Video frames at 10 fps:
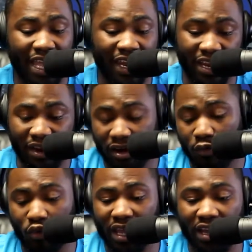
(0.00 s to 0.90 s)
and
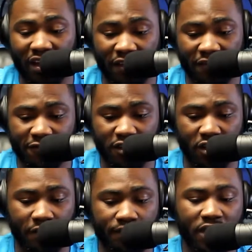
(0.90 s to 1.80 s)
their way of
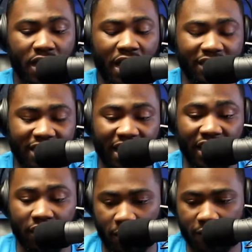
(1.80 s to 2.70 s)

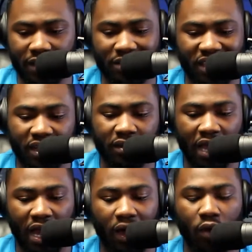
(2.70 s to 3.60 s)
attacking COVID,
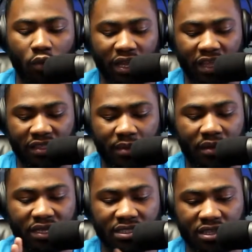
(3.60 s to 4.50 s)
then I want to give
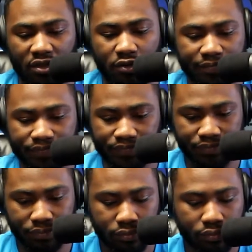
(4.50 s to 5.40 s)
them a salute
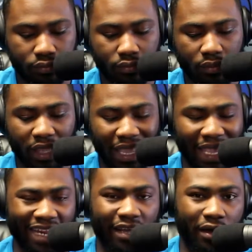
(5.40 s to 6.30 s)

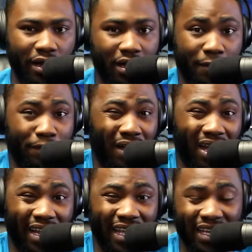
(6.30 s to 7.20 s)
and
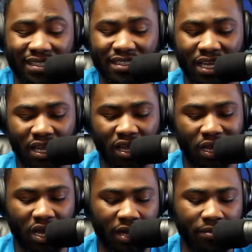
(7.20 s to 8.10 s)
applaud, I guess,
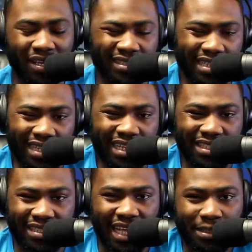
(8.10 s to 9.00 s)
because
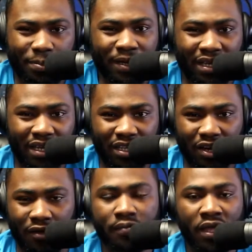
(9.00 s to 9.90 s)
that's pretty good.
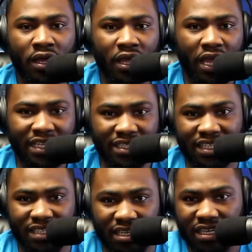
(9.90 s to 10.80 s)

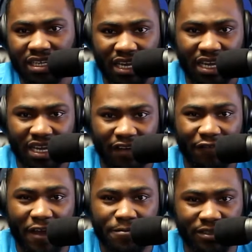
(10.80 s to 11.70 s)
It's a good
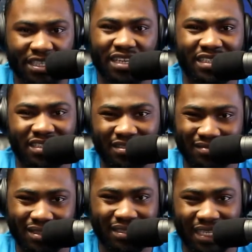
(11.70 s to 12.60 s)
5% is
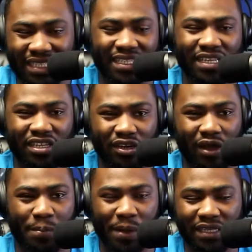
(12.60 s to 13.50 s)
decent,
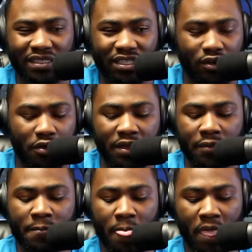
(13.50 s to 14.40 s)
at best. You know what I
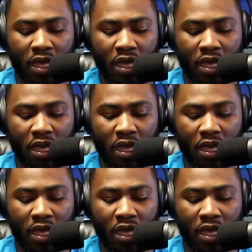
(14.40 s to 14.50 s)
mean?